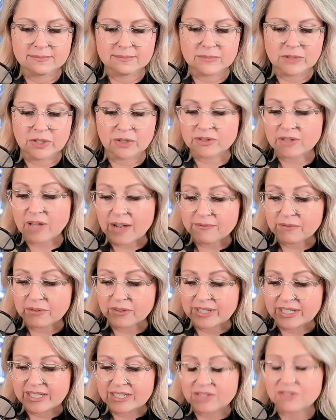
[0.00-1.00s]
your
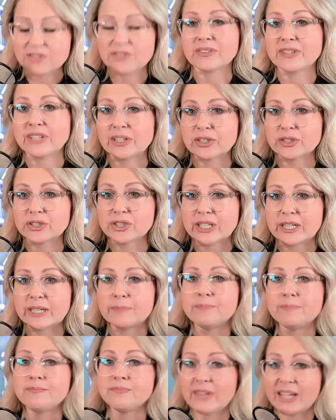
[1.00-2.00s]
thoughtfulness, your leadership.
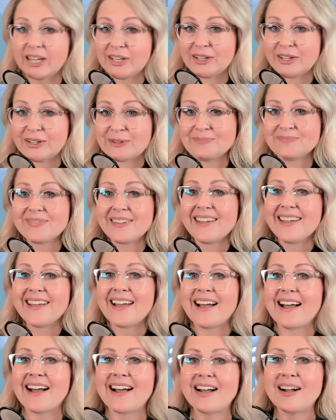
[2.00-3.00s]
Thank you.
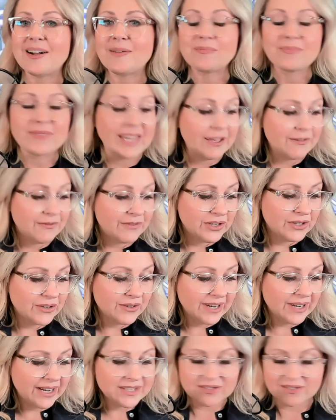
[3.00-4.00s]
Um, if you
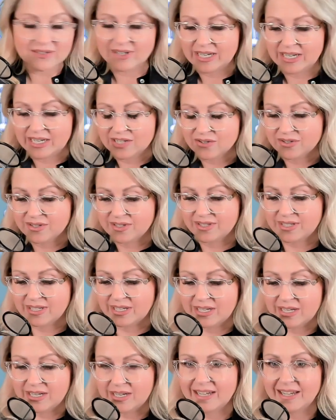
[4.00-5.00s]
guys are thank
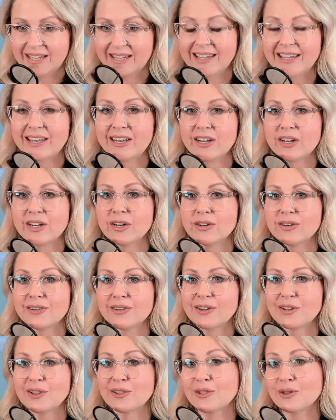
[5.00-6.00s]
interested so in
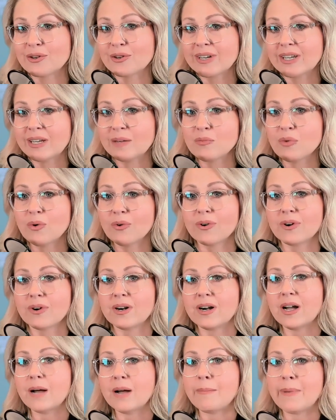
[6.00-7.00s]
learning
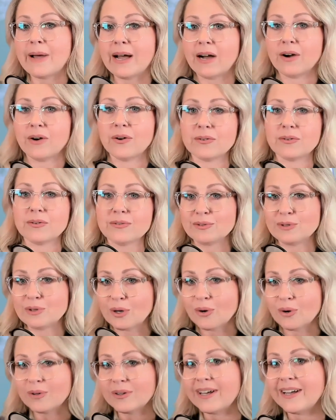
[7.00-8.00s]
more about
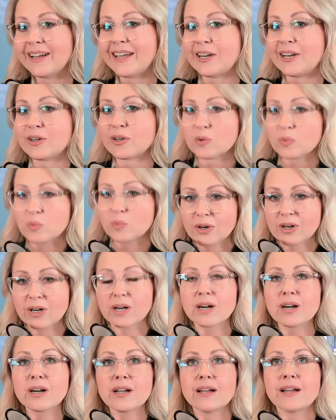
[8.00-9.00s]
Lola and her
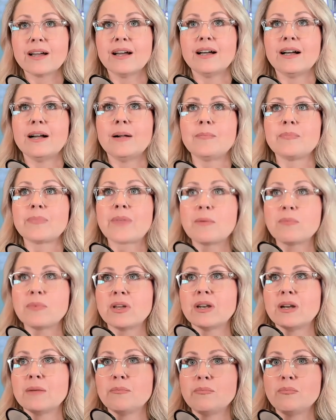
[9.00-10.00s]
work, Um, I'm
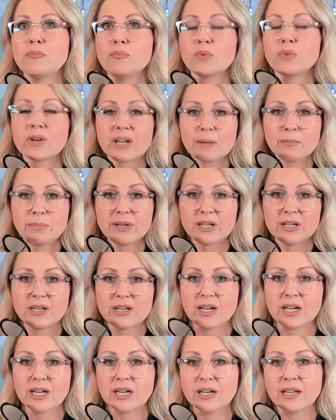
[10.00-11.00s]
gonna we're gonna put
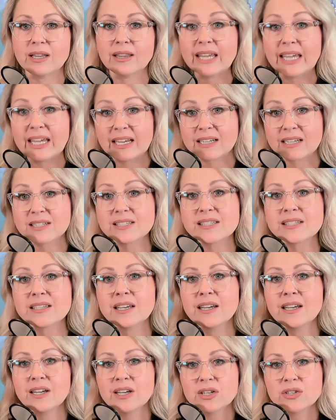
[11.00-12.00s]
uh, links
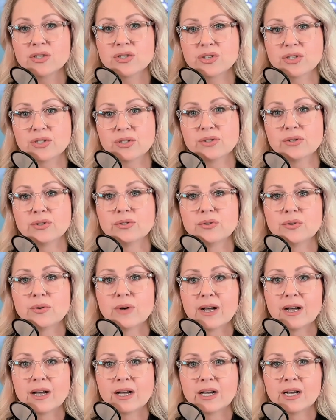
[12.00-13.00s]
to
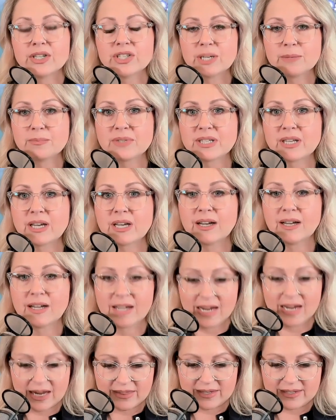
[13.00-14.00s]
uh,
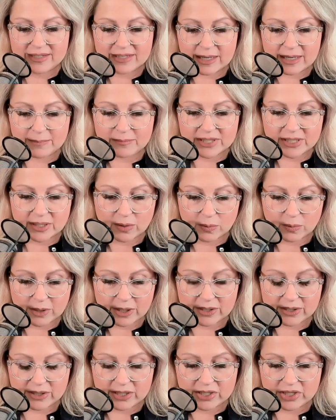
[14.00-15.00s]
CHIPSA and the stem cell
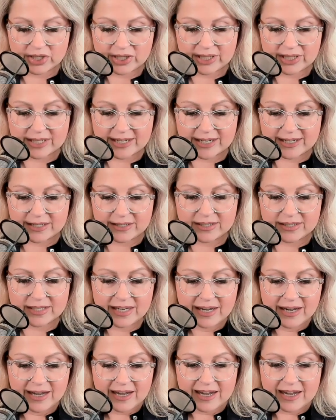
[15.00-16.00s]
work that she does.
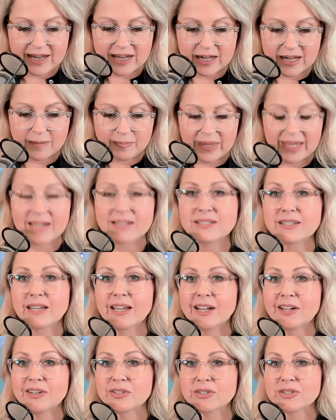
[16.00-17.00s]
Um, as I
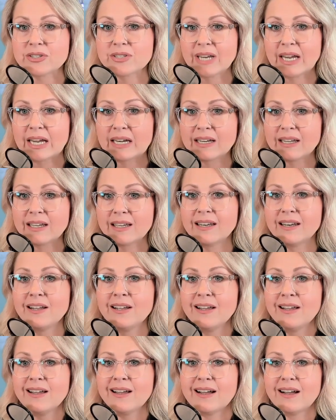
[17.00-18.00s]
understand it,
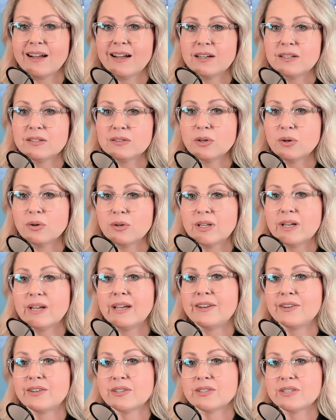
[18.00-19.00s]
uh, Lola
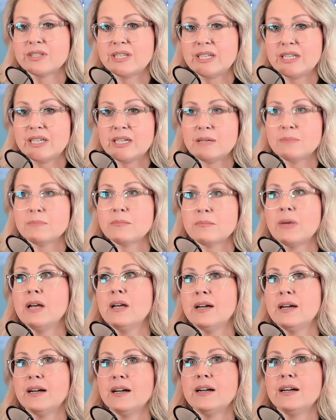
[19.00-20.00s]
and her team
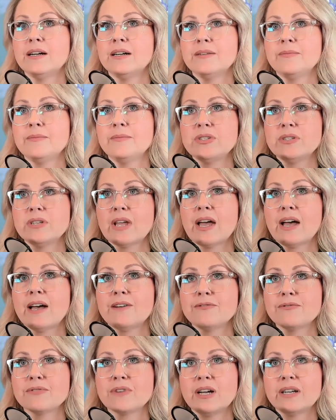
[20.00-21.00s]
uh,
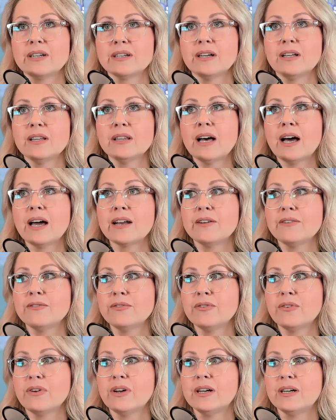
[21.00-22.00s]
have gotten a lot of
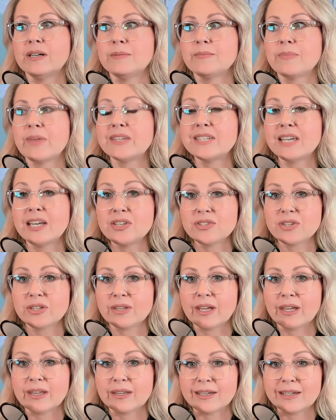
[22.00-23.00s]
um, attention
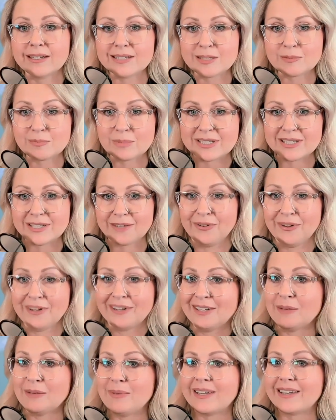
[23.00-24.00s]
lately,
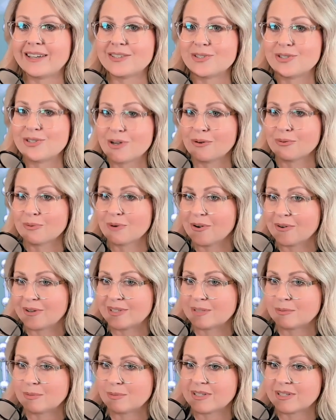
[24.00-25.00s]
specifically because Joe
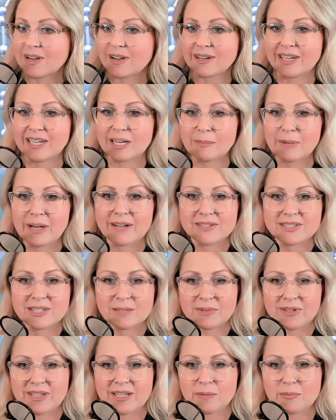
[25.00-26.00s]
Rogan's been talking about
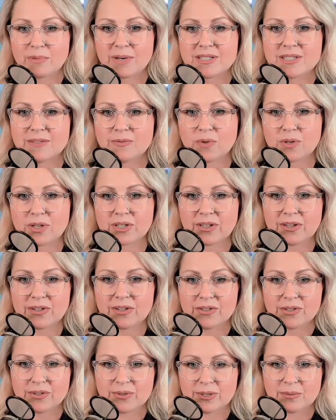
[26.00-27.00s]
some of the impressive work that
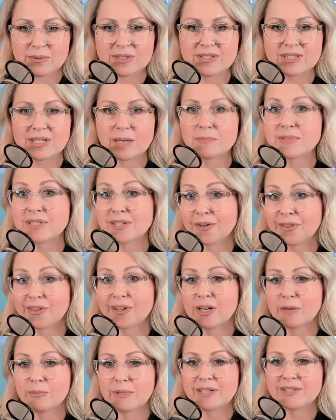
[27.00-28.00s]
they're doing with stem cell
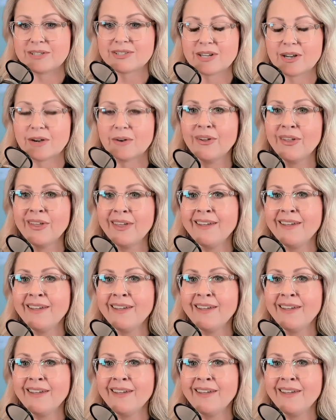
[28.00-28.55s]
therapy. So